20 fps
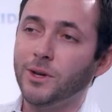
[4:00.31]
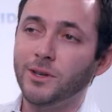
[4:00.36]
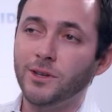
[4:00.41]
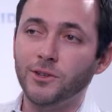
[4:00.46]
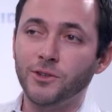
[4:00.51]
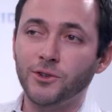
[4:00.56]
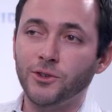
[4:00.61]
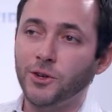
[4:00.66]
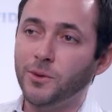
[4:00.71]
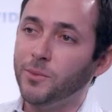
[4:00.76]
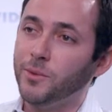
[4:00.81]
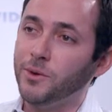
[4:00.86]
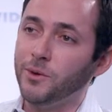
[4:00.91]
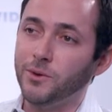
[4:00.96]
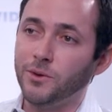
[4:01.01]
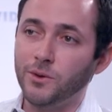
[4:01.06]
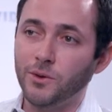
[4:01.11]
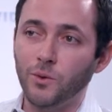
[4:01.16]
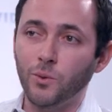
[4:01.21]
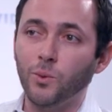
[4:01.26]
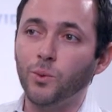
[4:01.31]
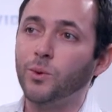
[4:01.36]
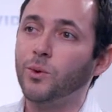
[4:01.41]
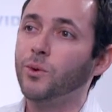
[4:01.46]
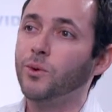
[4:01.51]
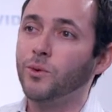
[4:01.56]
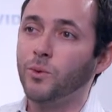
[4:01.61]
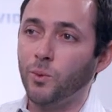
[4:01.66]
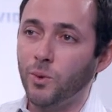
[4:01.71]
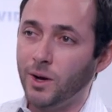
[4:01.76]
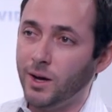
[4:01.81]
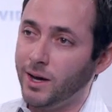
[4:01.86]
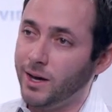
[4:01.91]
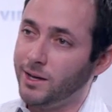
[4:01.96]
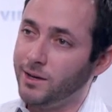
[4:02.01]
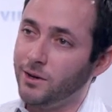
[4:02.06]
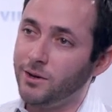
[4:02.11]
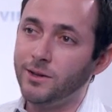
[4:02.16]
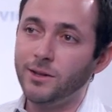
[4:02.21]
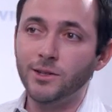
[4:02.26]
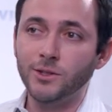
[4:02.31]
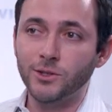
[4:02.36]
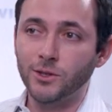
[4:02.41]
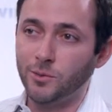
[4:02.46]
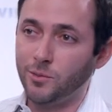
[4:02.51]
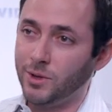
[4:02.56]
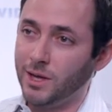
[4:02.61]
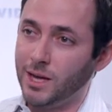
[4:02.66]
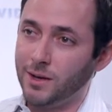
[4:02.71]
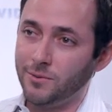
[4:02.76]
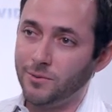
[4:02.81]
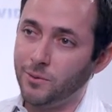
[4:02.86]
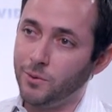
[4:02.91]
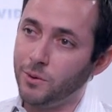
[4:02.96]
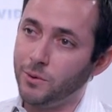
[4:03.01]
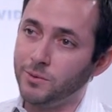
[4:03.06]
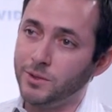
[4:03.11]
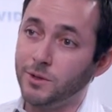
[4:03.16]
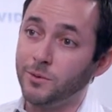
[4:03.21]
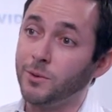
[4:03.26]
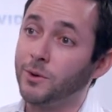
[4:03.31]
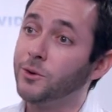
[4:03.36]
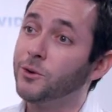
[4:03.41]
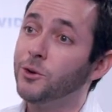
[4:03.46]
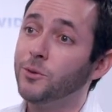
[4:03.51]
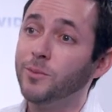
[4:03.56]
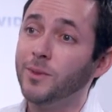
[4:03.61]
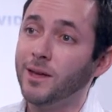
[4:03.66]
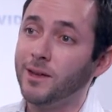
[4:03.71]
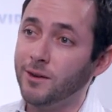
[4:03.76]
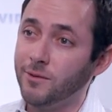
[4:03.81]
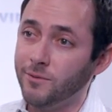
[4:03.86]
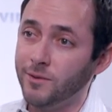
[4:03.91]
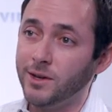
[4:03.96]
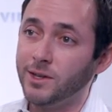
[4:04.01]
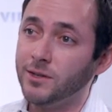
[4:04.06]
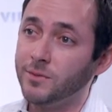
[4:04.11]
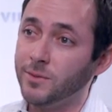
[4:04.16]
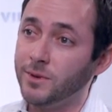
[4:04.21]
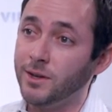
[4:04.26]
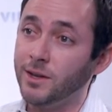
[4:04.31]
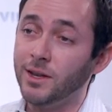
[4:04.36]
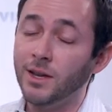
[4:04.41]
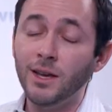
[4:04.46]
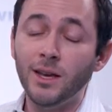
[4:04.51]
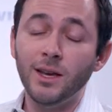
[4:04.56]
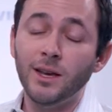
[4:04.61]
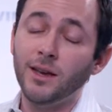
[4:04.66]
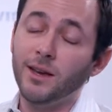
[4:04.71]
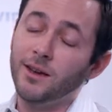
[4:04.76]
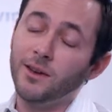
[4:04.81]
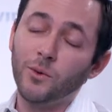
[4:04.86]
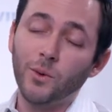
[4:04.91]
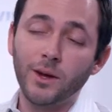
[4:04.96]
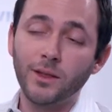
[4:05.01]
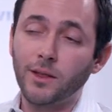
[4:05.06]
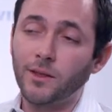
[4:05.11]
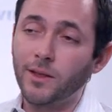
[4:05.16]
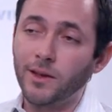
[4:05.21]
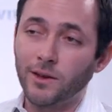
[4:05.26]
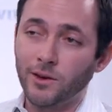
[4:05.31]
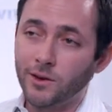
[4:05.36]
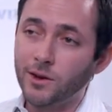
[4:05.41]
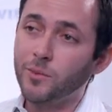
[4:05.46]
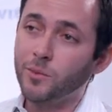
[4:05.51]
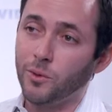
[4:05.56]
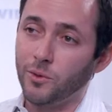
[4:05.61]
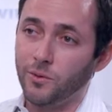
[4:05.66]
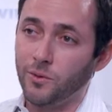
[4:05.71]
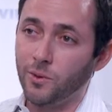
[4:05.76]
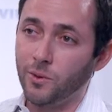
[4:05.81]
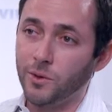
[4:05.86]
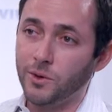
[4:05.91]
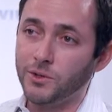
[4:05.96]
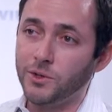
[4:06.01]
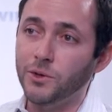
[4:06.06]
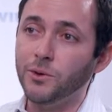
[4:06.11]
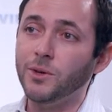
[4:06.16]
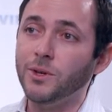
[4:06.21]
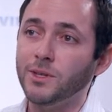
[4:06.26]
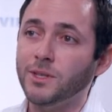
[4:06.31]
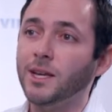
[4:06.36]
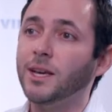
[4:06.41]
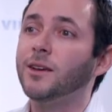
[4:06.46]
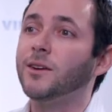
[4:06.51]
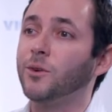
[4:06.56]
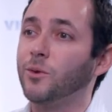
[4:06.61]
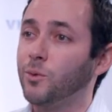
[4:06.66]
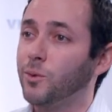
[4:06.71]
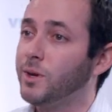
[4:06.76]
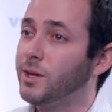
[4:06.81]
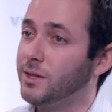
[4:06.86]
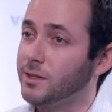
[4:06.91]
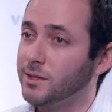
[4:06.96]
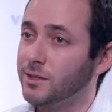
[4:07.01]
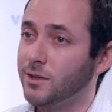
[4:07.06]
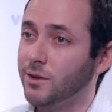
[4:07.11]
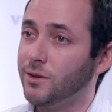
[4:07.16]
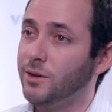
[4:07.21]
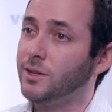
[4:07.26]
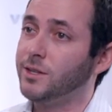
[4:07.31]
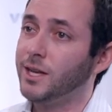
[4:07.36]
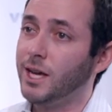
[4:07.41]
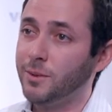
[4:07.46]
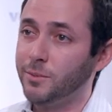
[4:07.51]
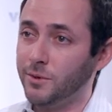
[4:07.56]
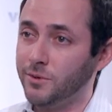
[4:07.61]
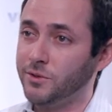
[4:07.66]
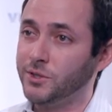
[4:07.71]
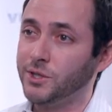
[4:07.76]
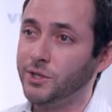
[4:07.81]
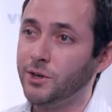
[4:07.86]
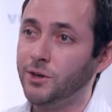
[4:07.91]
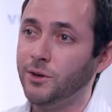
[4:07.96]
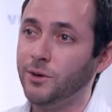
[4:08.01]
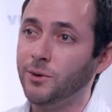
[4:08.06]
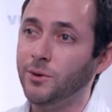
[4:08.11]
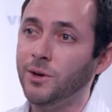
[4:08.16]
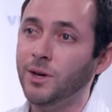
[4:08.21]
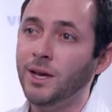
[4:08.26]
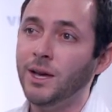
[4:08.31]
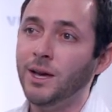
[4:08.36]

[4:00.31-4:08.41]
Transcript: can distribute worldwide on digital platforms and recoup that investment in a way that they couldn't before. So you can take a risk on a type of show